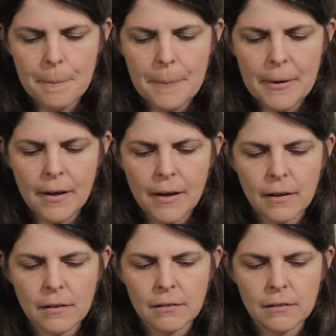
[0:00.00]

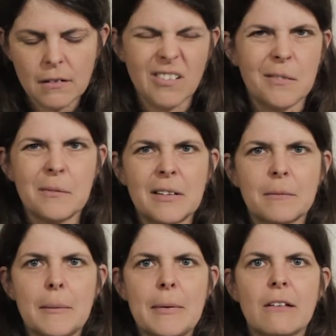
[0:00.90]
But oh, I
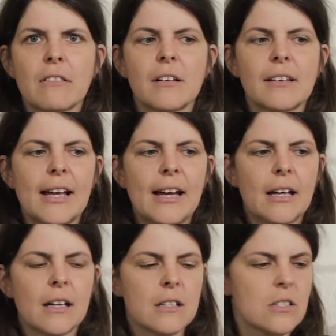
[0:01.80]
might be wrong there.
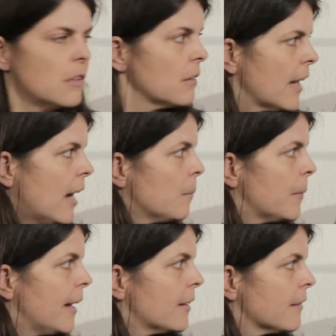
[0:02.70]
I should look it up,
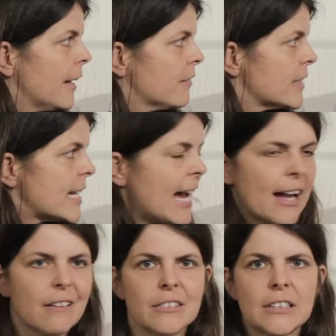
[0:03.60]
but I don't have a
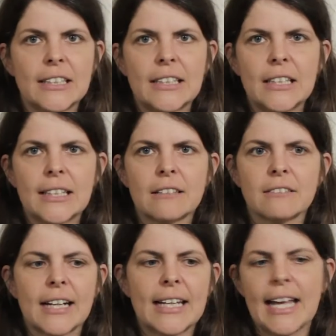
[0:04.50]
tag for it
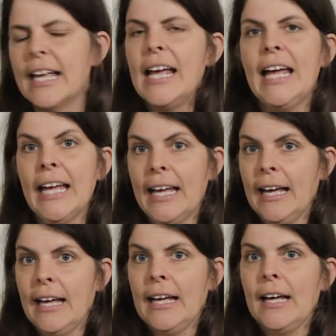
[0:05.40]
right here.
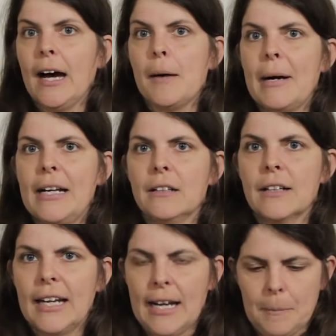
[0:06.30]
I might
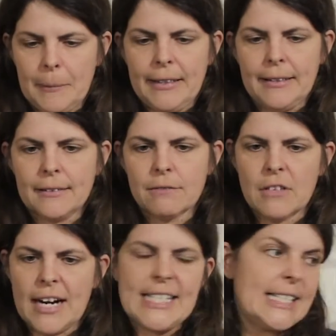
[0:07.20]
look it up and
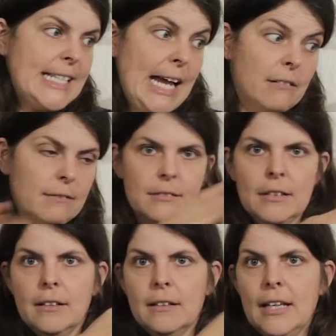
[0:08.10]
write it down
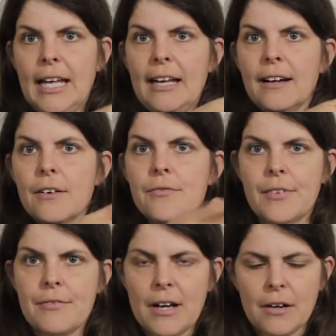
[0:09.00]
here
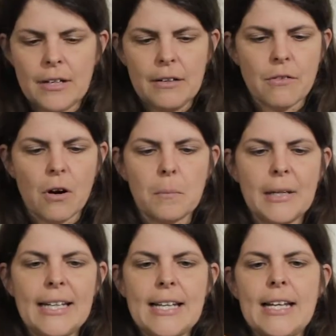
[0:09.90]
if I got it wrong.
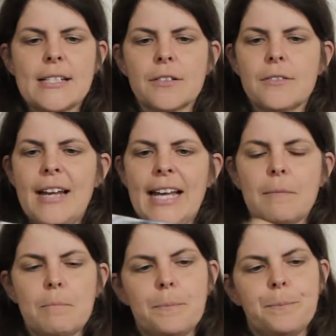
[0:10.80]
But it's sort of like
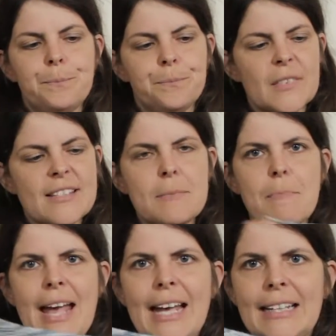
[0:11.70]
a
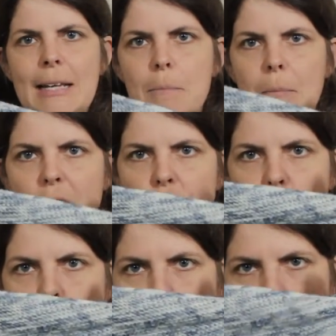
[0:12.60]
speckly
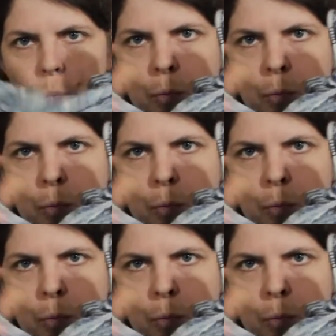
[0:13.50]
blue,